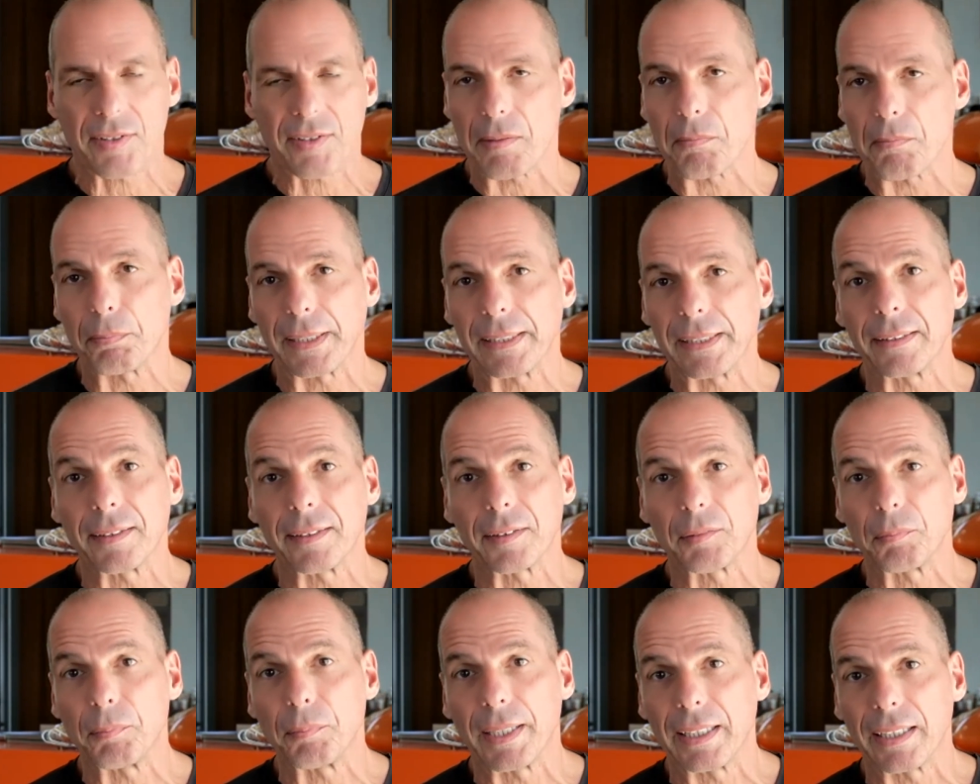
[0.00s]
They
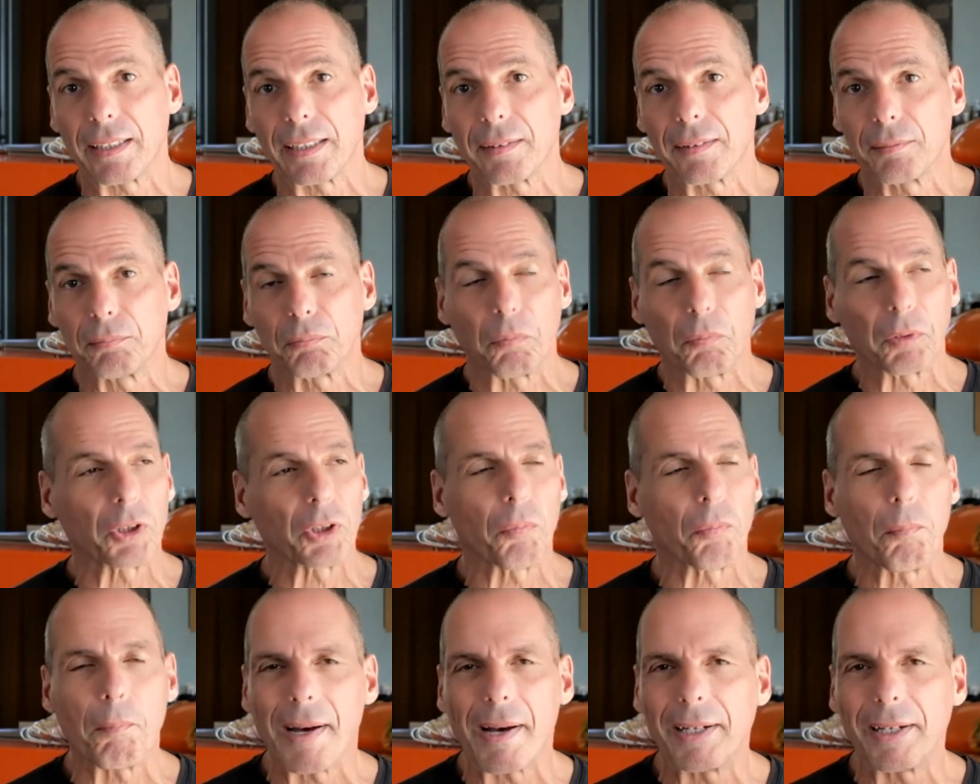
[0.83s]
printed money,
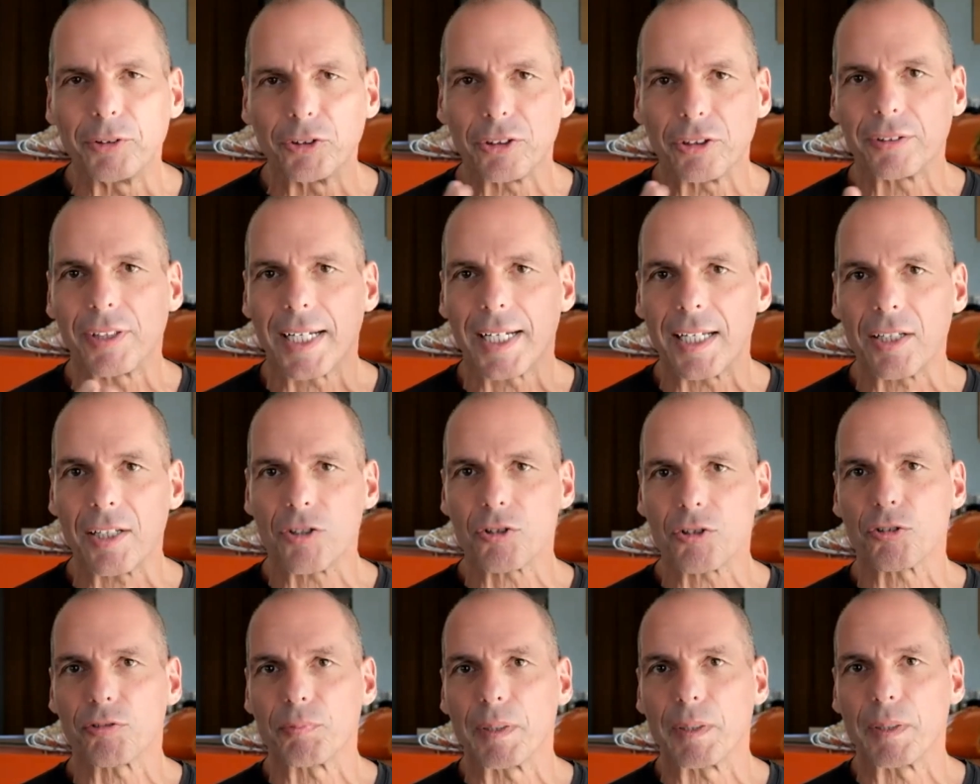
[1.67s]
mountain
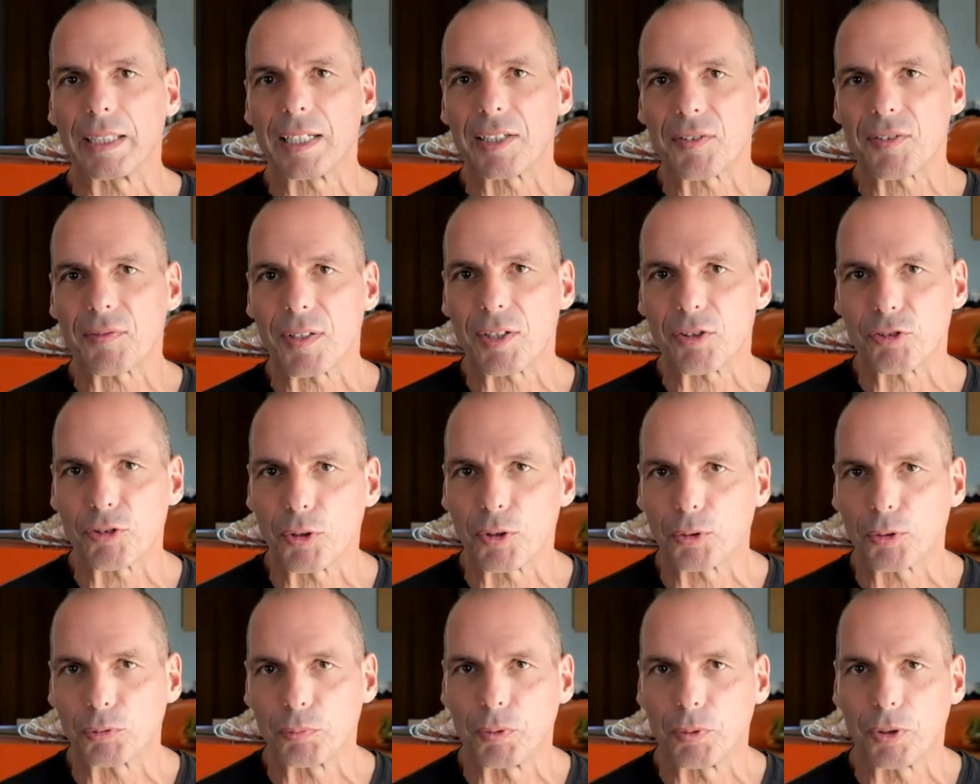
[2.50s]
ranges of money as if there is
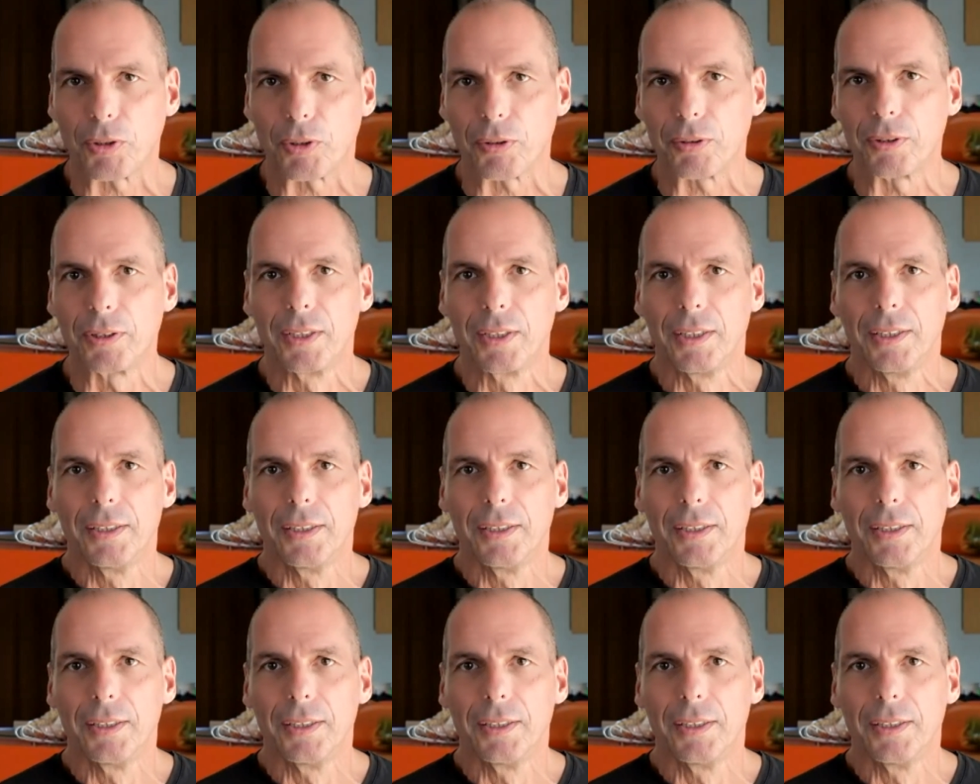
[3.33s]
no tomorrow,